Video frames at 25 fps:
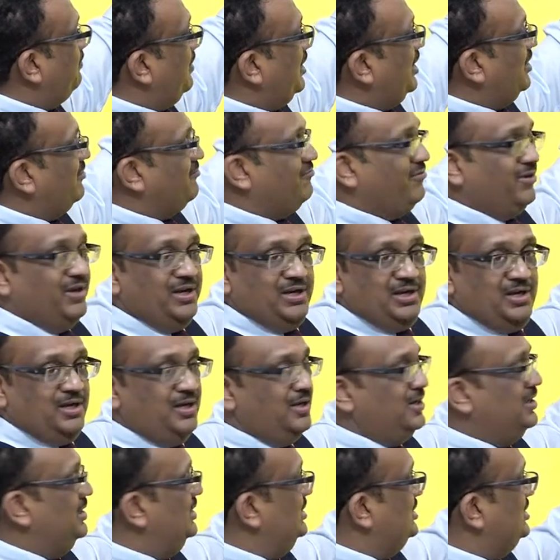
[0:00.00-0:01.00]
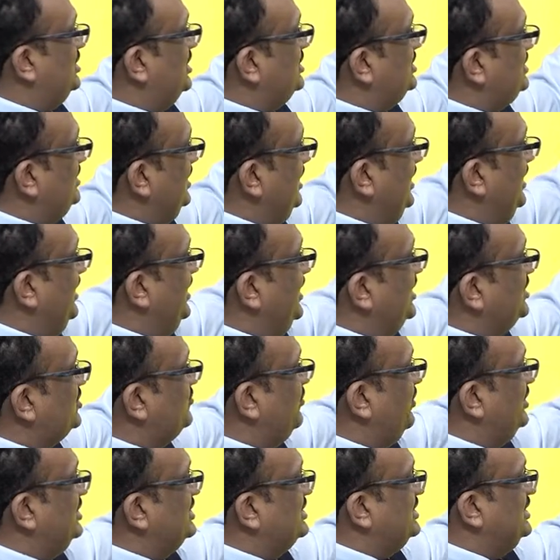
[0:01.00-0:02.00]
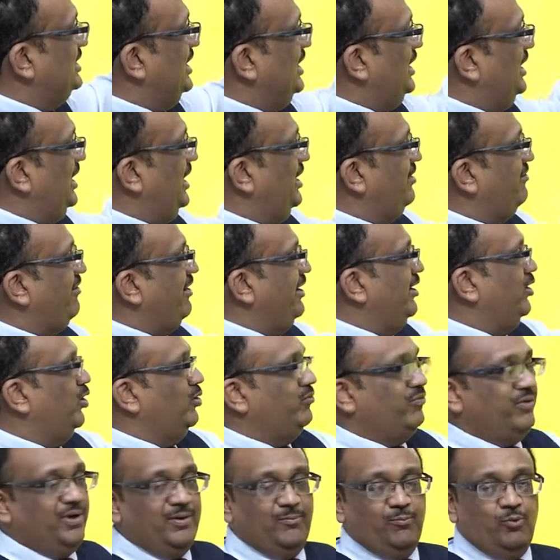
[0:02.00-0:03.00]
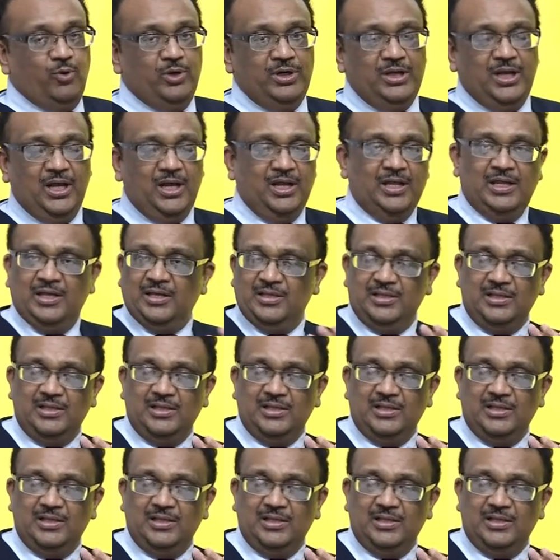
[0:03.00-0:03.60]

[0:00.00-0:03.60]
part 1, just erase 1 Cl and write down 1 ammonia.